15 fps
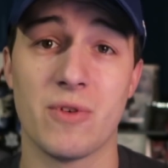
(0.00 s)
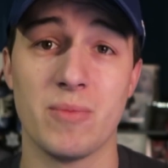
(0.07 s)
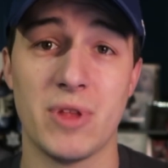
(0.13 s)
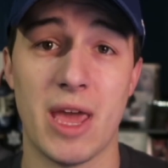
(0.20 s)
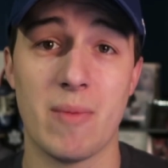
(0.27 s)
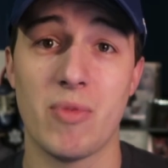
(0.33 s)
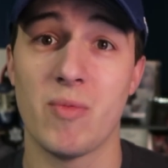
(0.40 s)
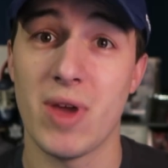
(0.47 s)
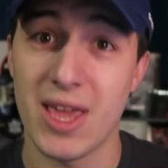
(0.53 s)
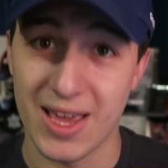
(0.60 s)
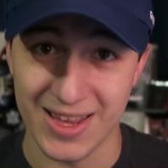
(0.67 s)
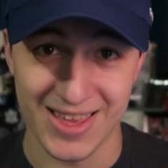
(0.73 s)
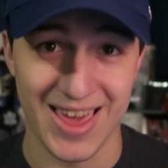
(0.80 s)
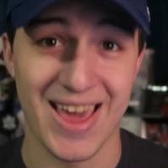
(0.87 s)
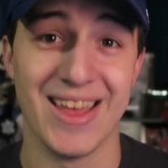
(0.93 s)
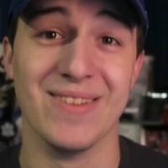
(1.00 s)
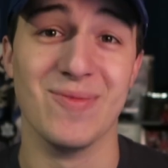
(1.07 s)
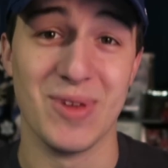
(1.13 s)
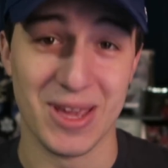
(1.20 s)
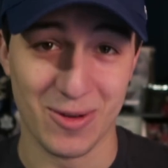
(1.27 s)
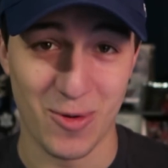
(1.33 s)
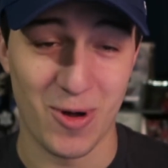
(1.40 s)
from Tampa Bay, again,
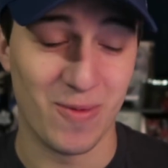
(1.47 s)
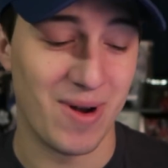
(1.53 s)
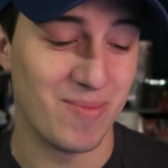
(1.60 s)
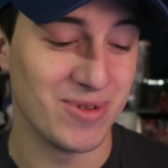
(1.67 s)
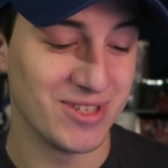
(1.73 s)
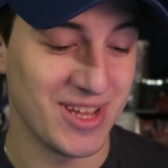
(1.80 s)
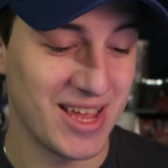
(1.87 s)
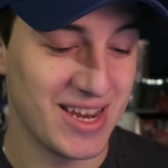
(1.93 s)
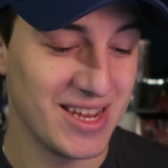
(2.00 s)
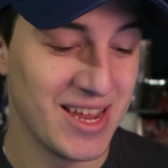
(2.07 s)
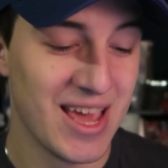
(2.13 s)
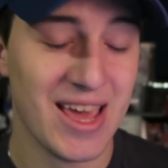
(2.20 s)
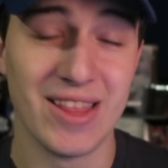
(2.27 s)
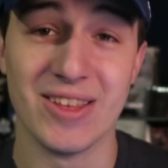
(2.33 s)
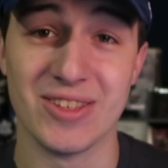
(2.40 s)
being well-represented.